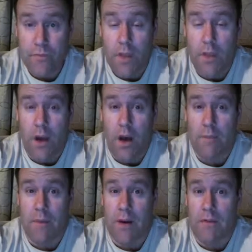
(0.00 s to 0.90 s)
the
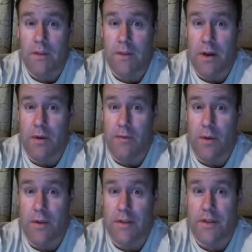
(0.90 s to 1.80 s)
hog barn was about
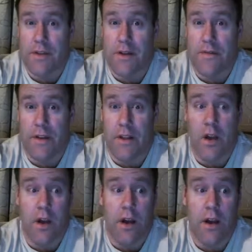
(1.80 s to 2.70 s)
400 to 600 feet
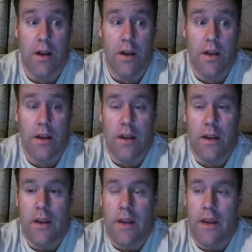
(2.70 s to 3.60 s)
long.
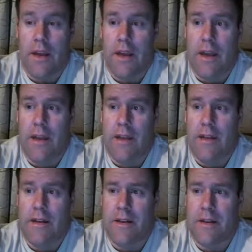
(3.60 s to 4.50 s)
And
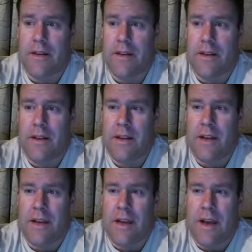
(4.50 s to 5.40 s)

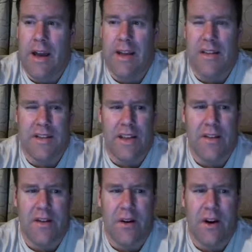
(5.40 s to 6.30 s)
I had to say
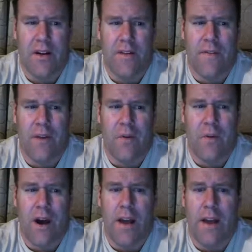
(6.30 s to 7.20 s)
they were 100 feet
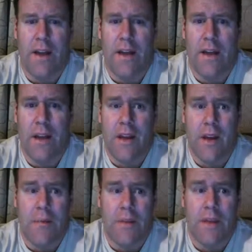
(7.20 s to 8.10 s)
wide,
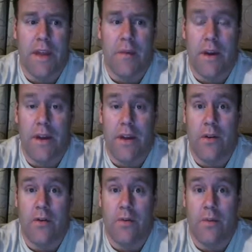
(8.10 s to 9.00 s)
but they were
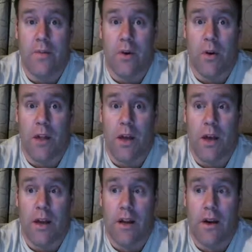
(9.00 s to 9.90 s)
huge, and we poured a
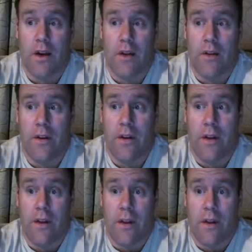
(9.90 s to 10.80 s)
lot of concrete.
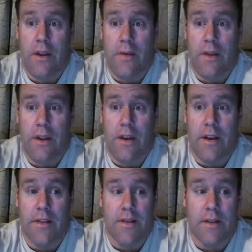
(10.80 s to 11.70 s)
And we did it
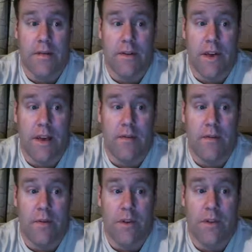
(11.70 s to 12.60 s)
in the summertime,
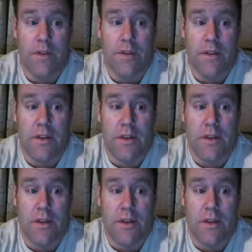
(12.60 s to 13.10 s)
and we just